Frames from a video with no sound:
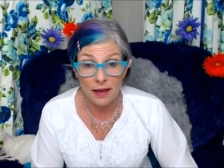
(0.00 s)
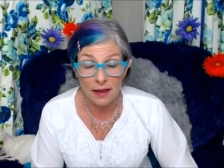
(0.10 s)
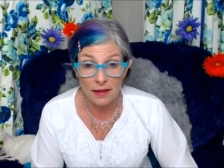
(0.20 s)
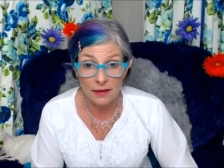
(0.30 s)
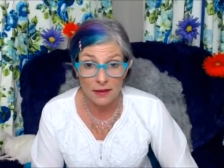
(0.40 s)

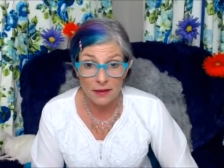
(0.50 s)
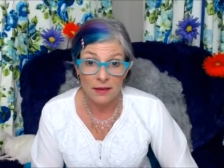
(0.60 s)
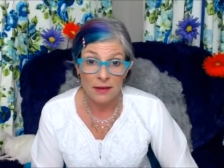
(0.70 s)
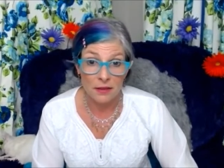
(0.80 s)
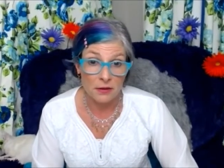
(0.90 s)
And
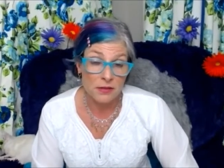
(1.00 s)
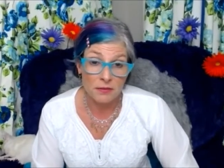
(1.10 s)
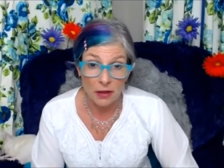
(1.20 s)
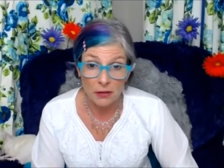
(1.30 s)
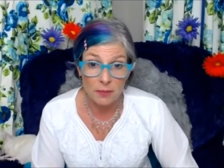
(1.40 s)
they're
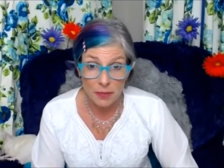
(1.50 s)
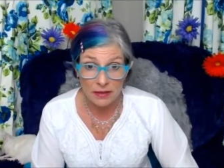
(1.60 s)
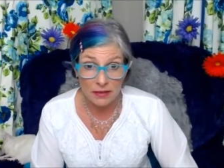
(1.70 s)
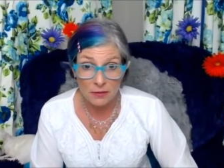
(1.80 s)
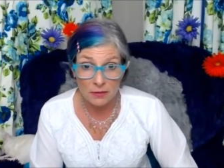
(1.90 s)

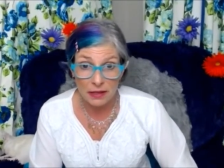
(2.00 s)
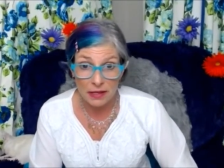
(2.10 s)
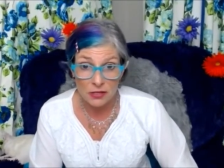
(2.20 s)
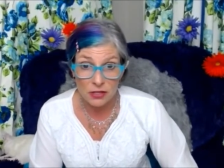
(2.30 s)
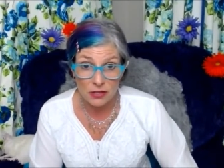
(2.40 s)
developing their
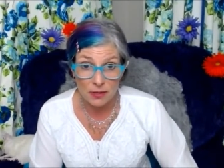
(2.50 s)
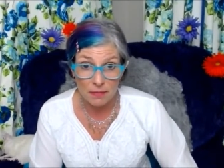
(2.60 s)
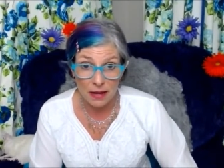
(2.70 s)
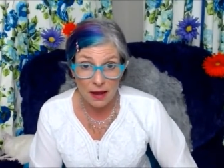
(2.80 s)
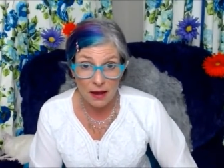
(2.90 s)
relationship
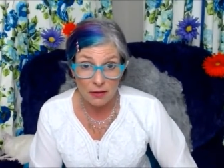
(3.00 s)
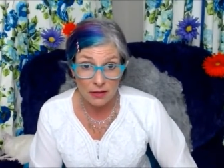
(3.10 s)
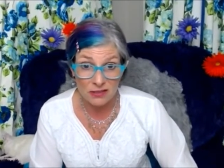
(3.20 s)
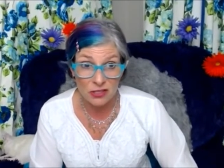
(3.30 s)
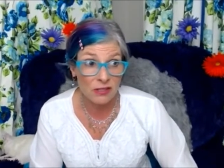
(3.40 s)
now.
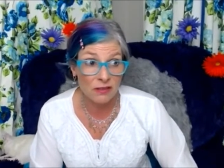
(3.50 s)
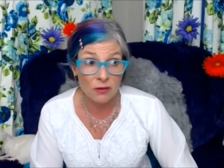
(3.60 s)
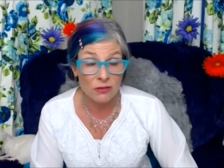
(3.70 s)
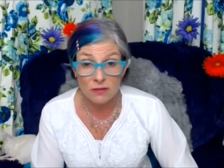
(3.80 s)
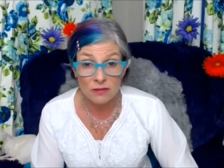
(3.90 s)
And she,
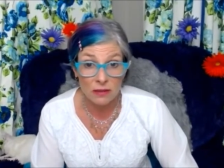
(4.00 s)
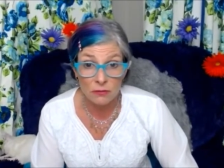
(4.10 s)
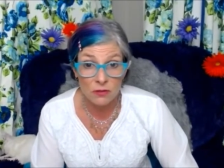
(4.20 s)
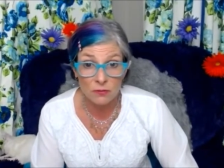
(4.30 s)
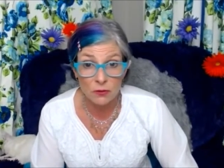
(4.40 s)

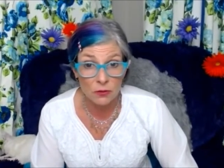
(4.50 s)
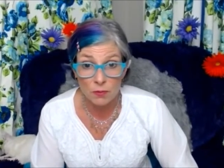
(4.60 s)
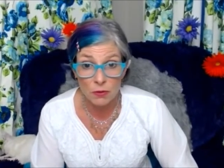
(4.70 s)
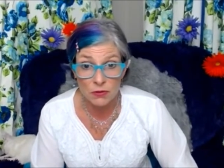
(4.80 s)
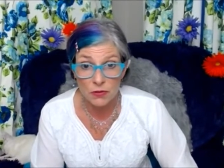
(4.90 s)
that was the
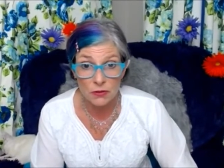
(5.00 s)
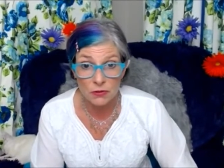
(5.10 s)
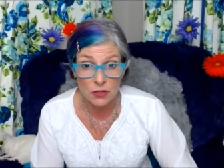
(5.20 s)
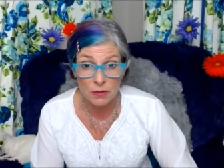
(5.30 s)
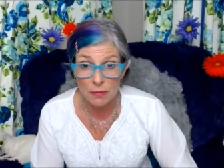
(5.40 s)
first person
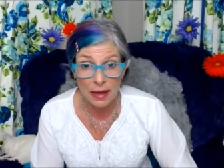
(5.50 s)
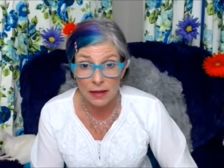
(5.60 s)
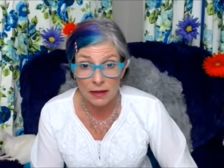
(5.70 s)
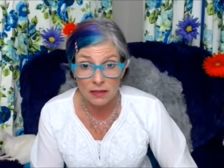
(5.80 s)
she met.